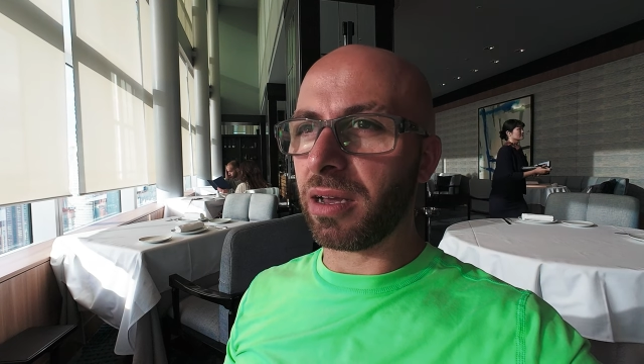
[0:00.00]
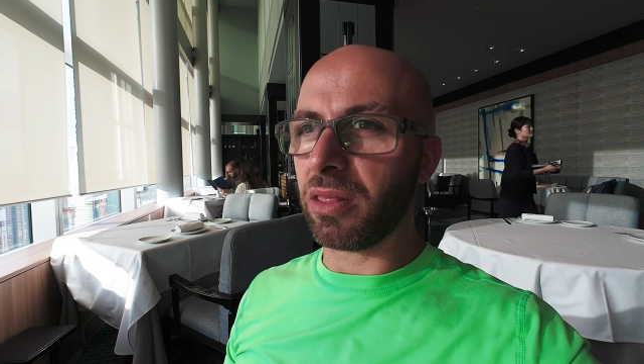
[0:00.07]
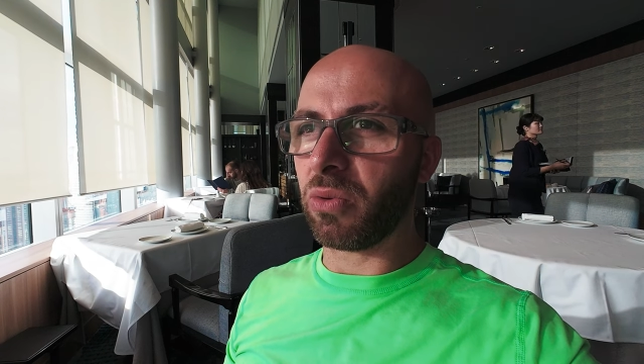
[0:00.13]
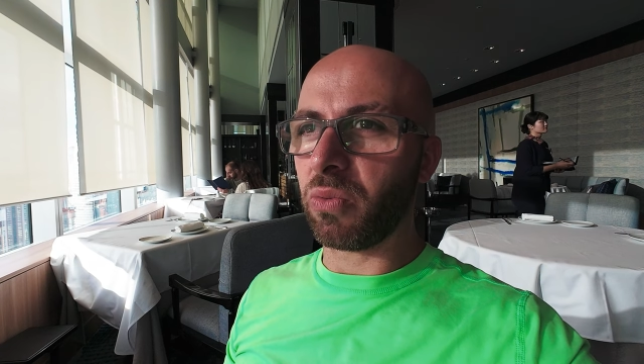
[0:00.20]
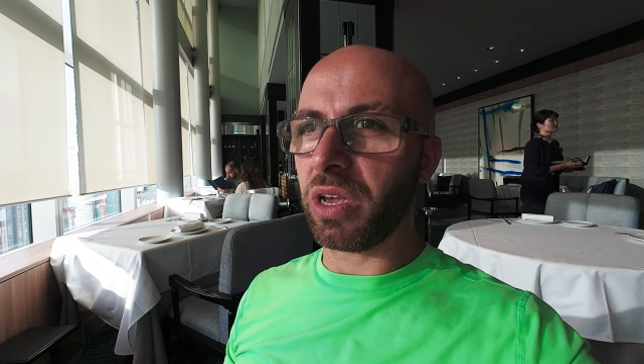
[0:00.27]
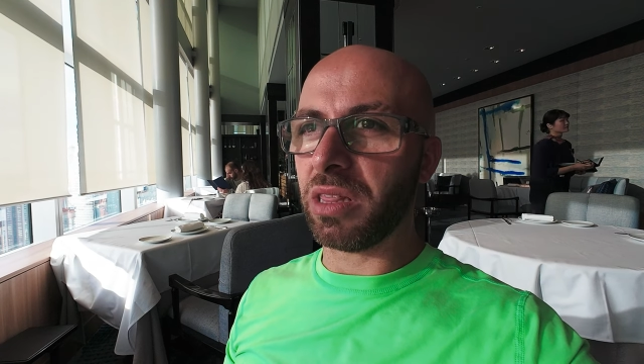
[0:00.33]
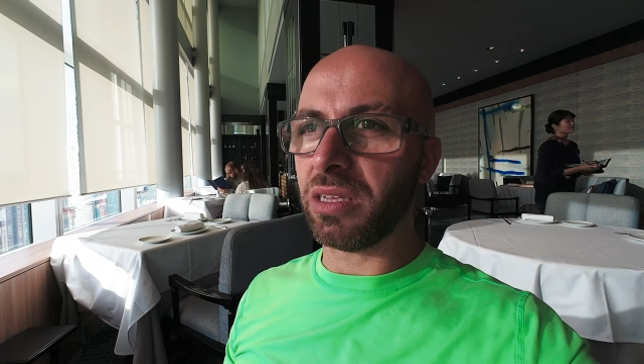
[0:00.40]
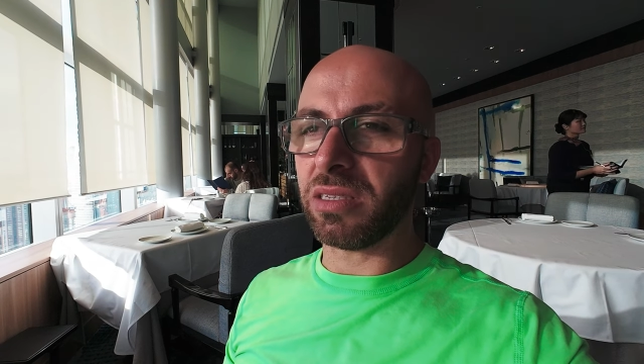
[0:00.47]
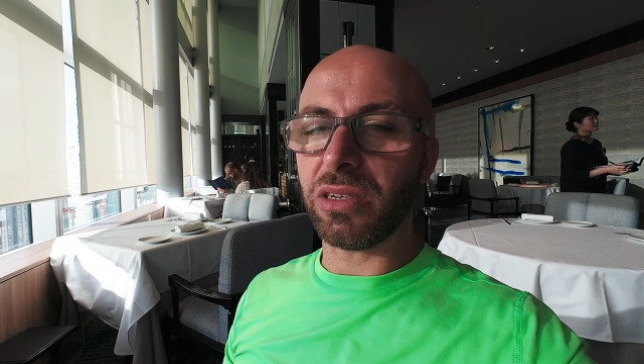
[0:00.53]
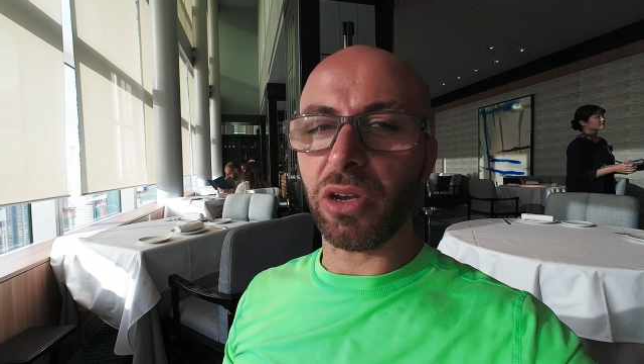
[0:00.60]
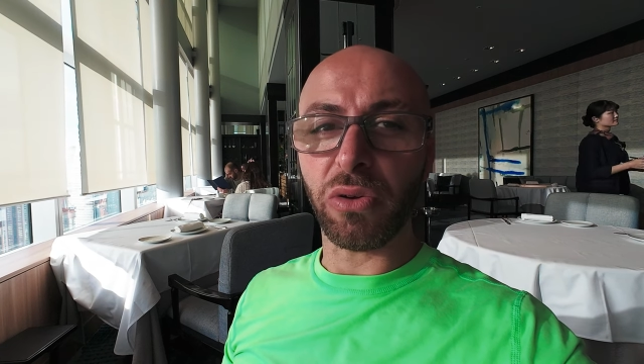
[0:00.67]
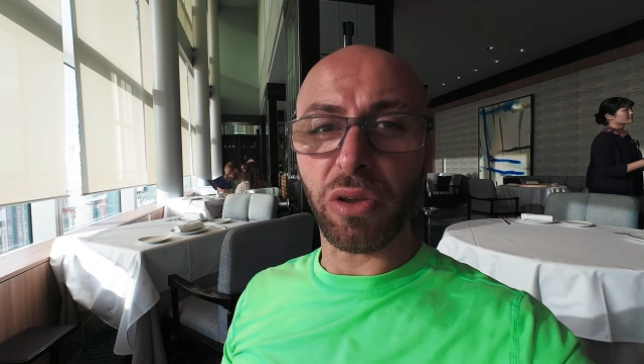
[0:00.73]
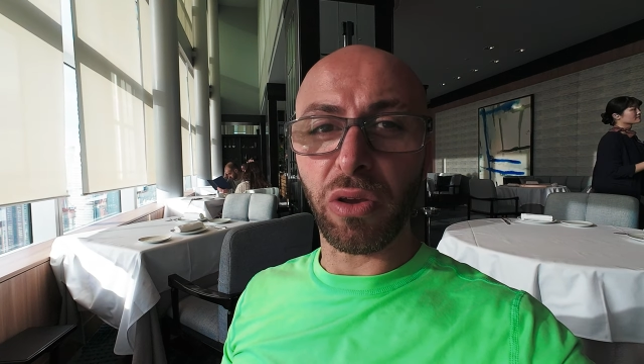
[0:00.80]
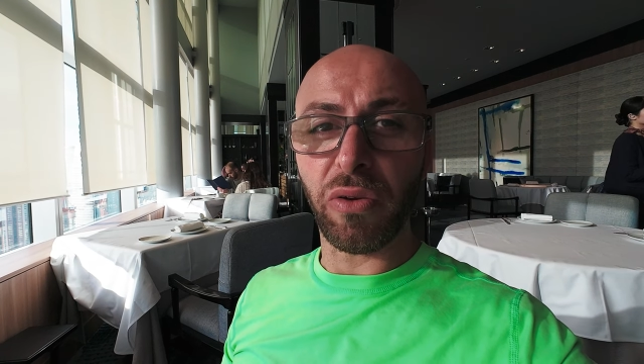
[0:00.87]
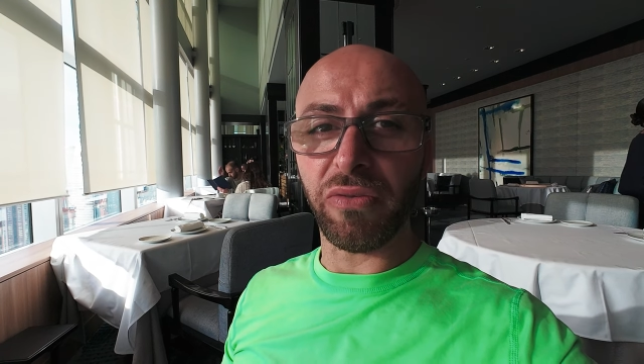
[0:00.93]
the way this
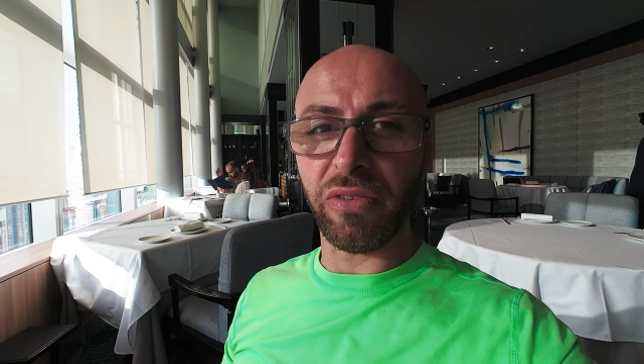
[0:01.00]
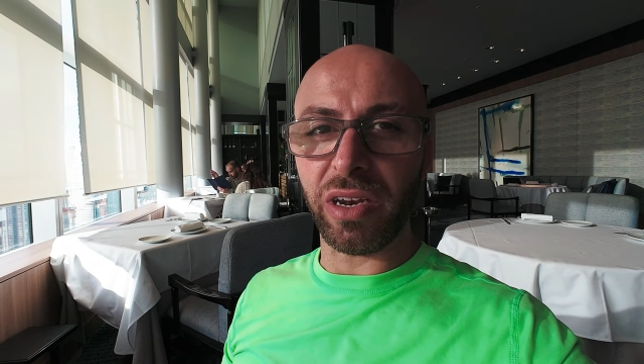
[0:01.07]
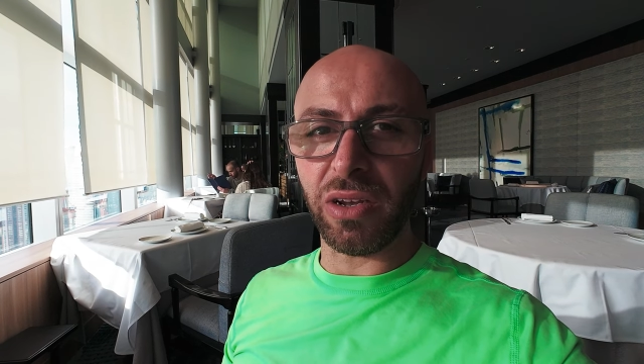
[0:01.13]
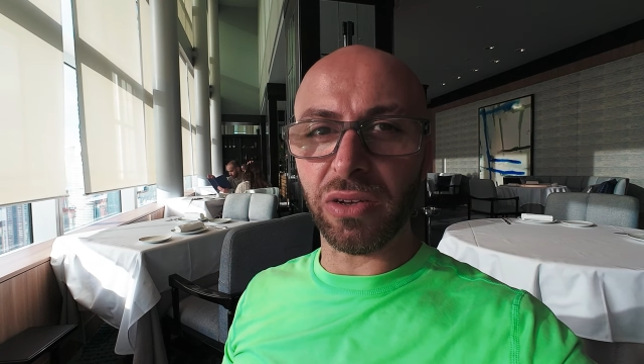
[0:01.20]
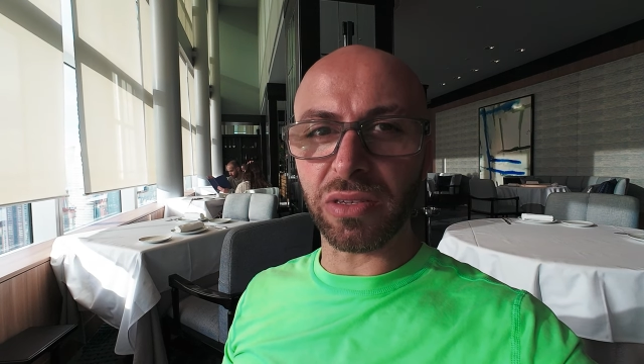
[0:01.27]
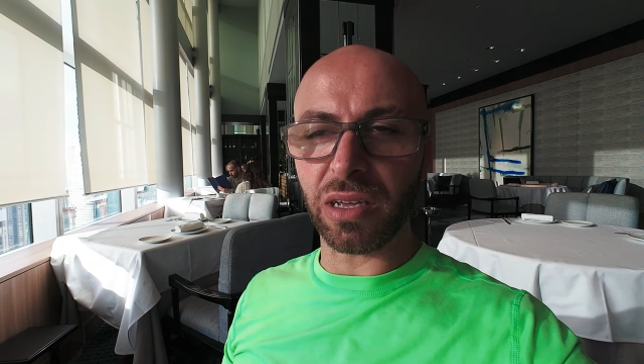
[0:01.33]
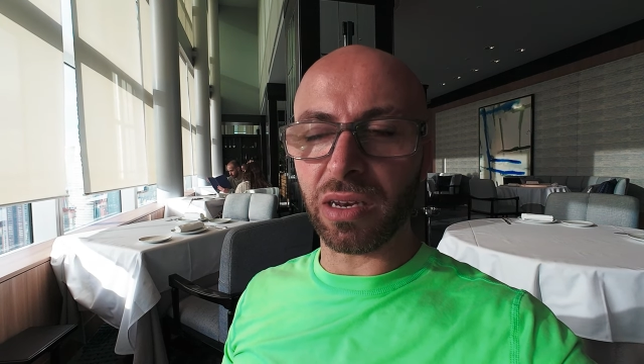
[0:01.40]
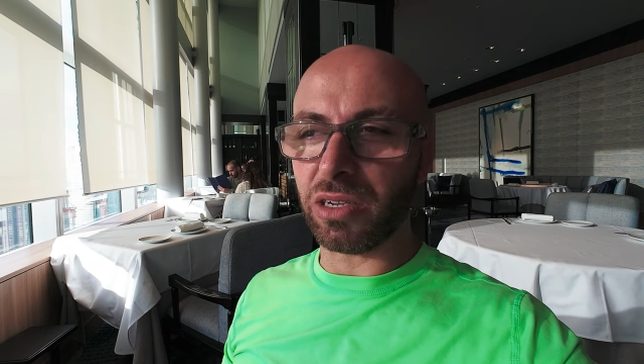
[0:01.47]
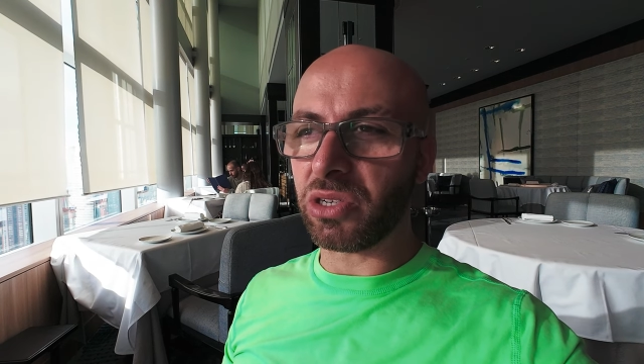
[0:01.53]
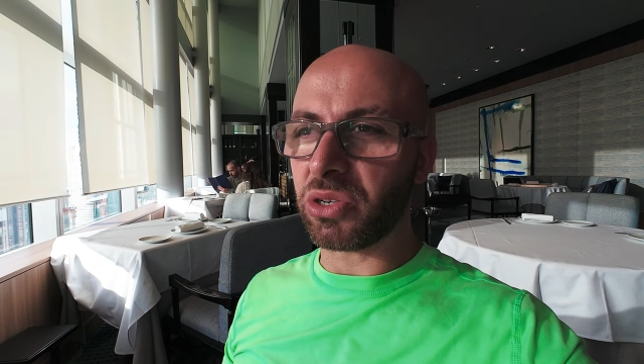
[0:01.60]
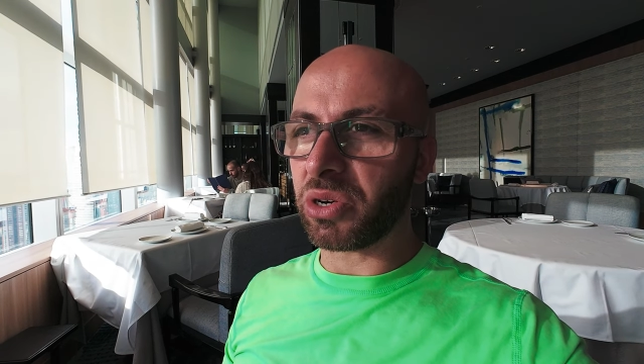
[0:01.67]
Tokyo video is going to